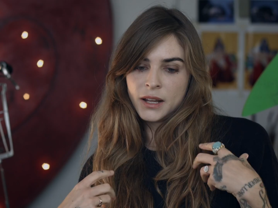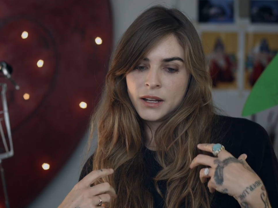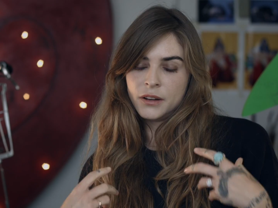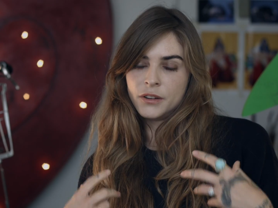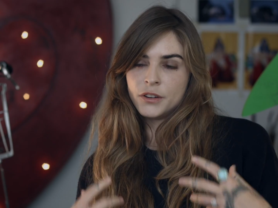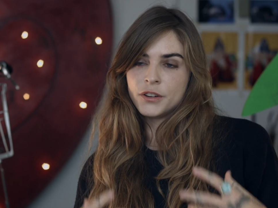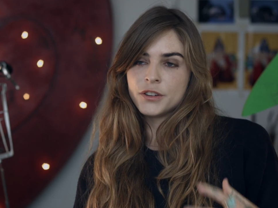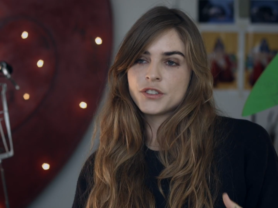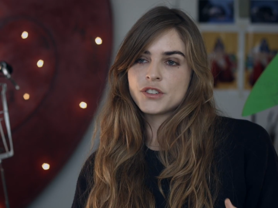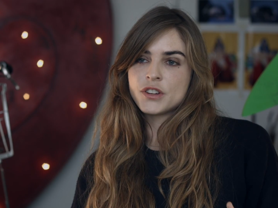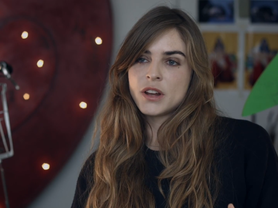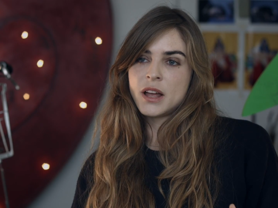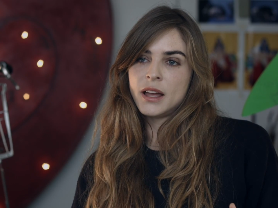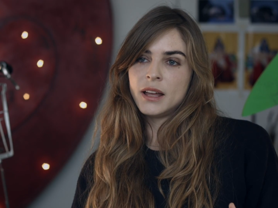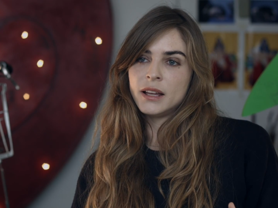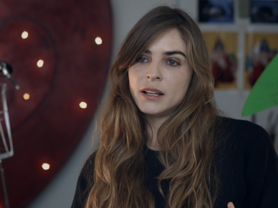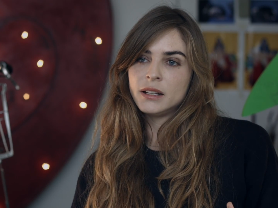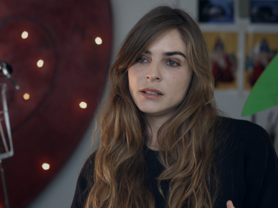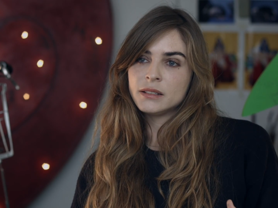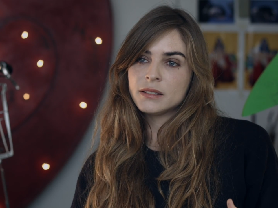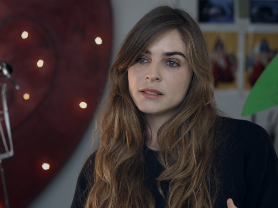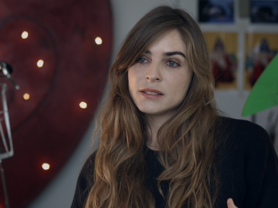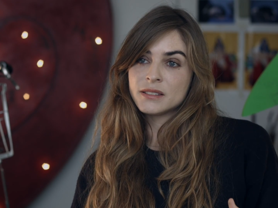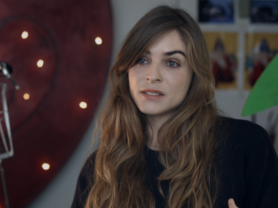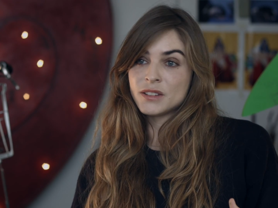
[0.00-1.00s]
and her
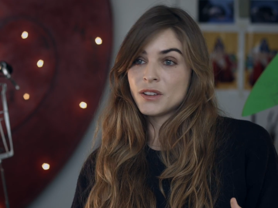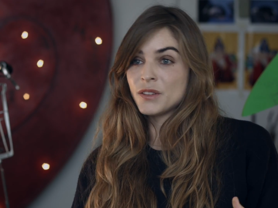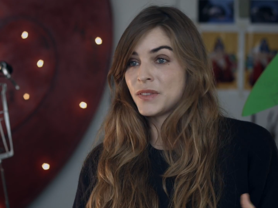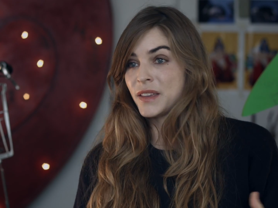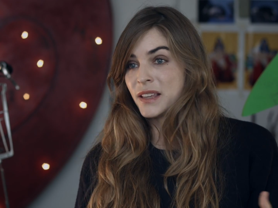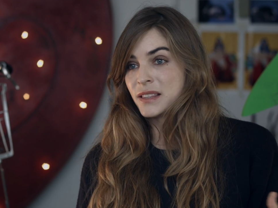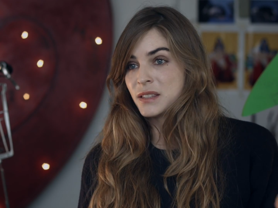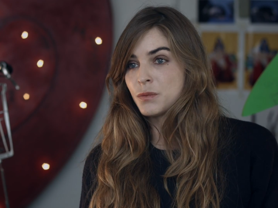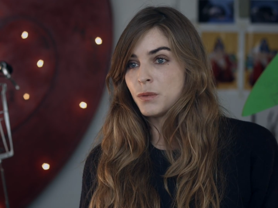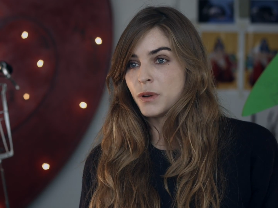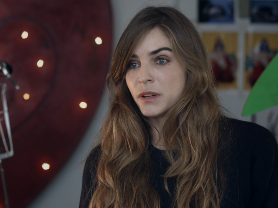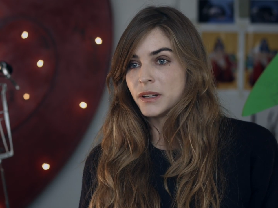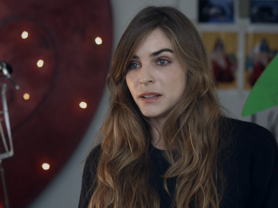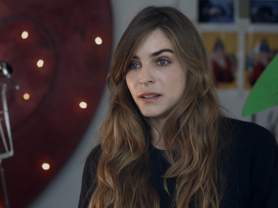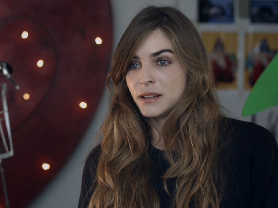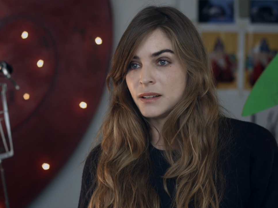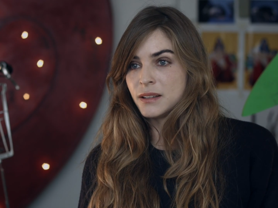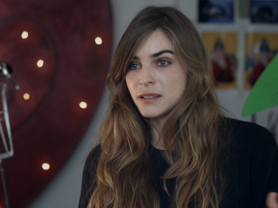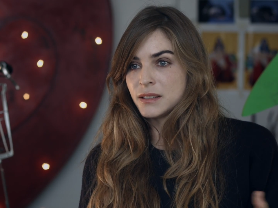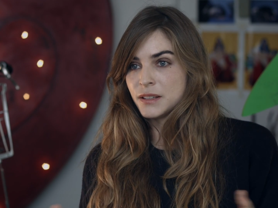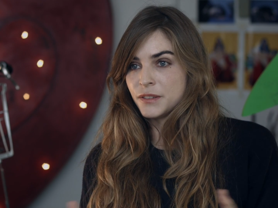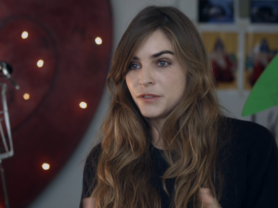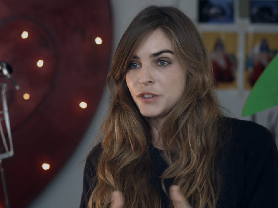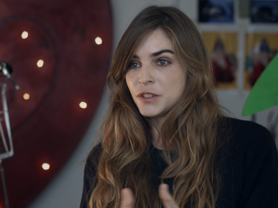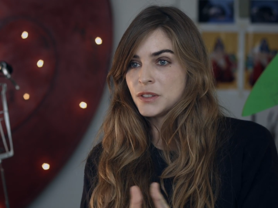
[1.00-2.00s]
child. So that's what it
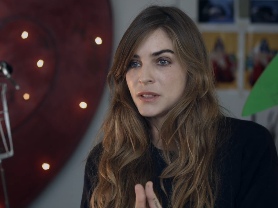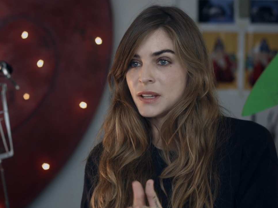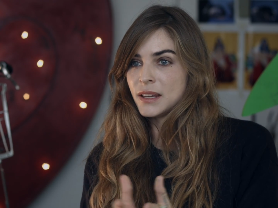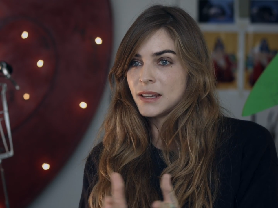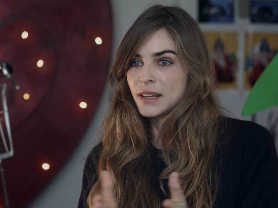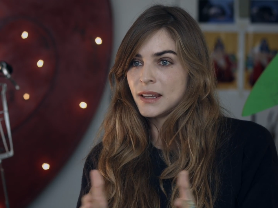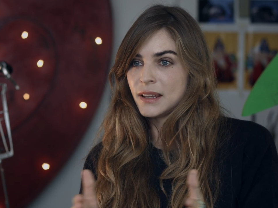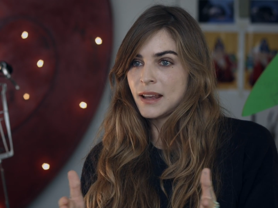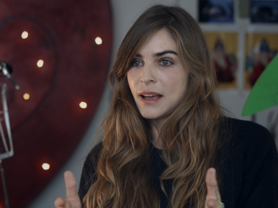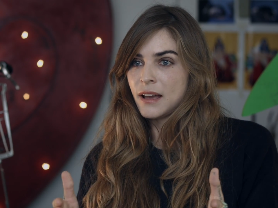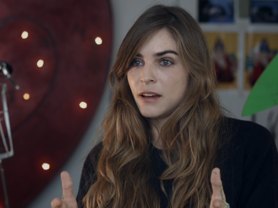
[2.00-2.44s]
is if you take it